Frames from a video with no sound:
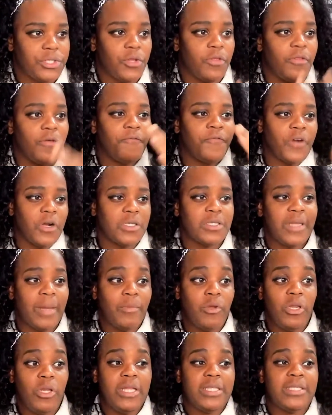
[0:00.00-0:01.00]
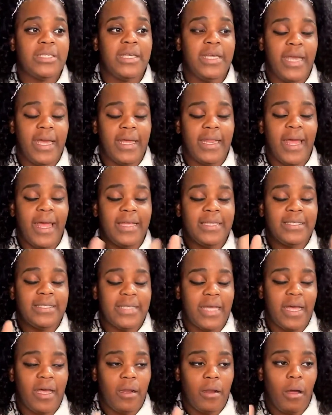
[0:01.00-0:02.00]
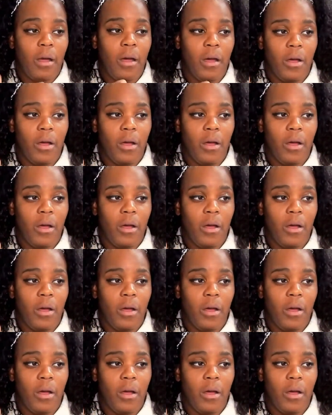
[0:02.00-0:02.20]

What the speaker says: So the first time you need to get a set